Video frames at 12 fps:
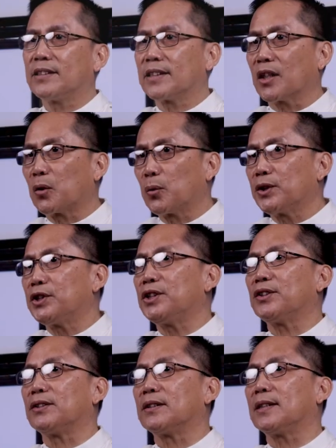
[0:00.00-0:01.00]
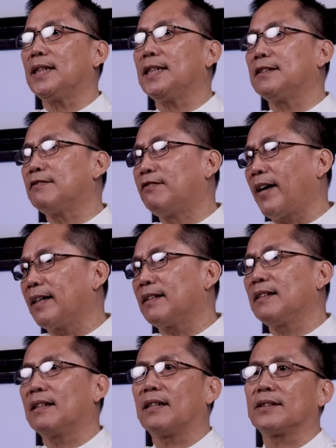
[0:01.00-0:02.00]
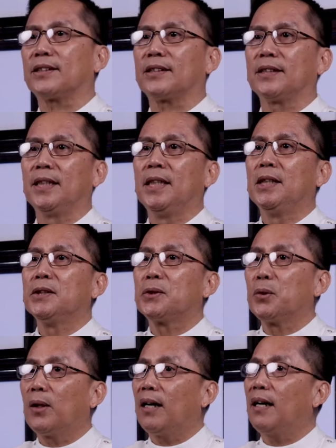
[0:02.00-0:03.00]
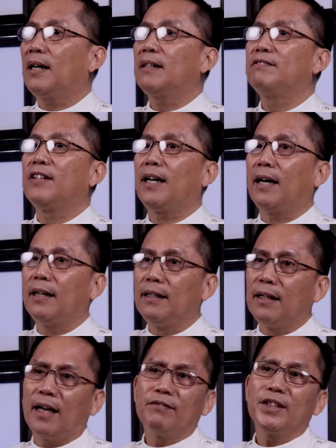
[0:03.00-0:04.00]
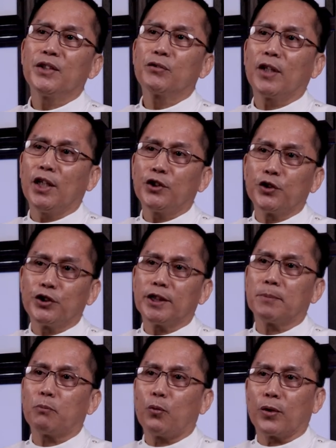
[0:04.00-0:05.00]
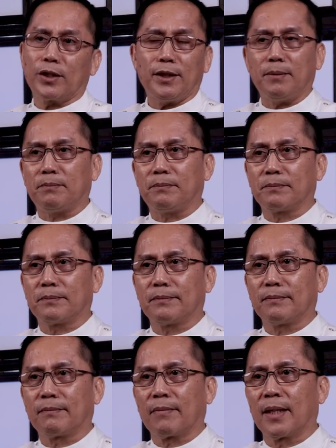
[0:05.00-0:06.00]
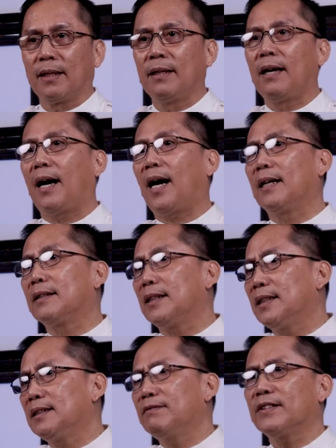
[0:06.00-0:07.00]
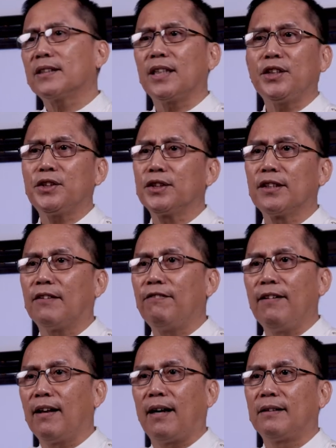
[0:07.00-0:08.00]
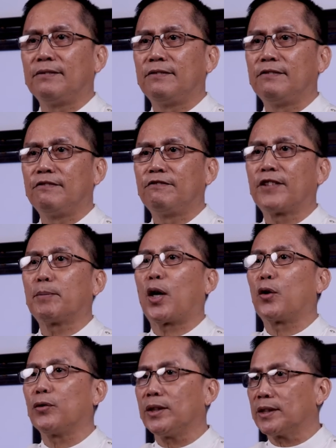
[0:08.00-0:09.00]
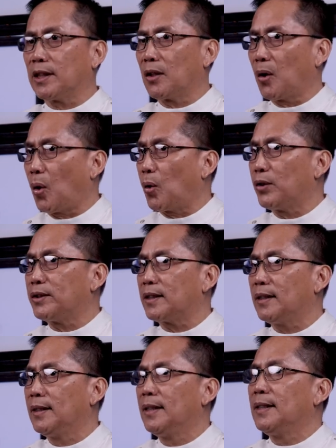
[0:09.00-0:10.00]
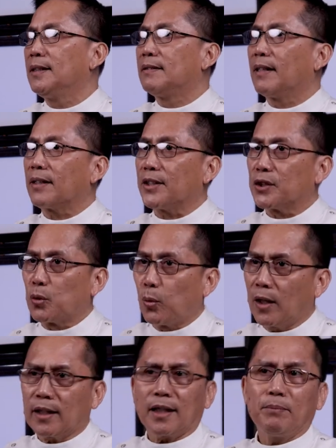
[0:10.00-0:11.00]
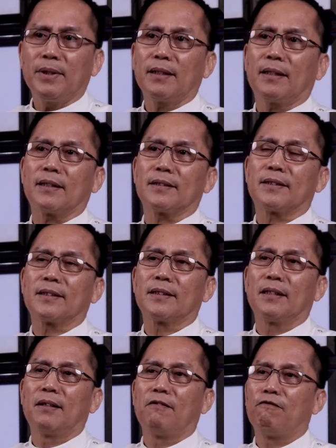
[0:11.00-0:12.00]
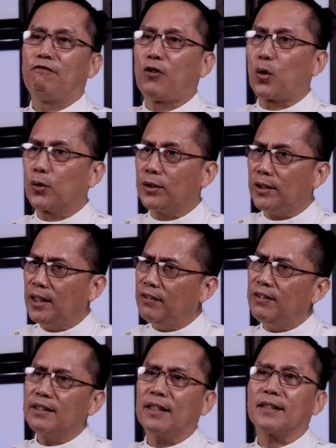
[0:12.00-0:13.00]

is a question inviting us to have a loving relationship with him. An invitation of love from our risen Lord that is welcoming us, forgiving